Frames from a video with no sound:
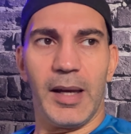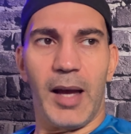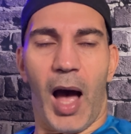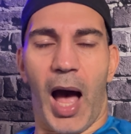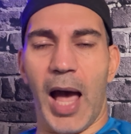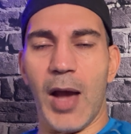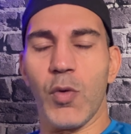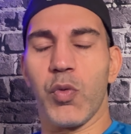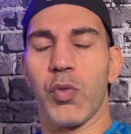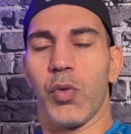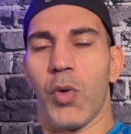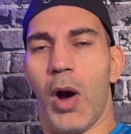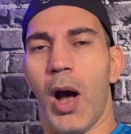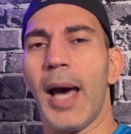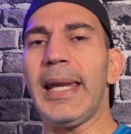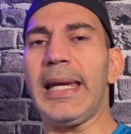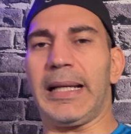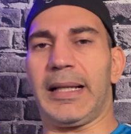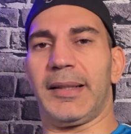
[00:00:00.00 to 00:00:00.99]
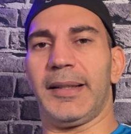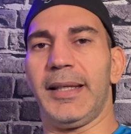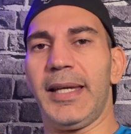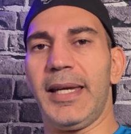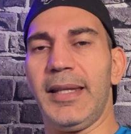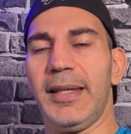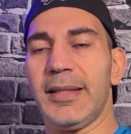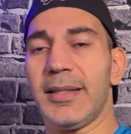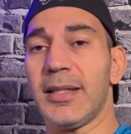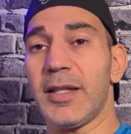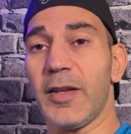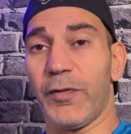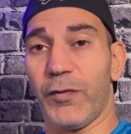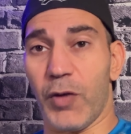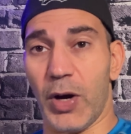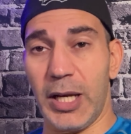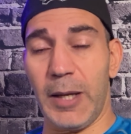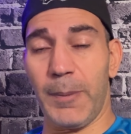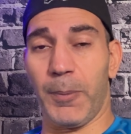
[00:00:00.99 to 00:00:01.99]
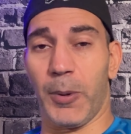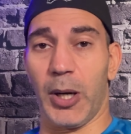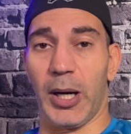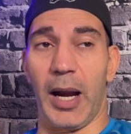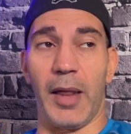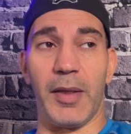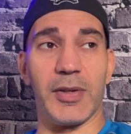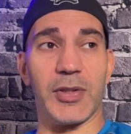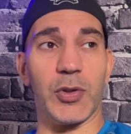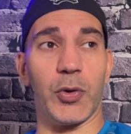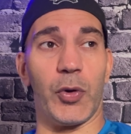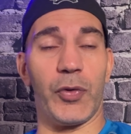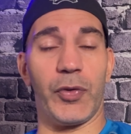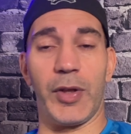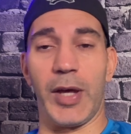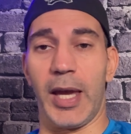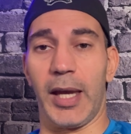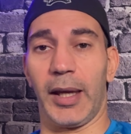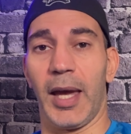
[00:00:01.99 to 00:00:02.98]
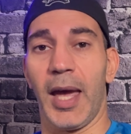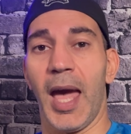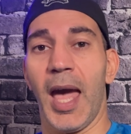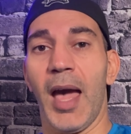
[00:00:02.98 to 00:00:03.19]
Ironically, this is the funny part of this whole thing.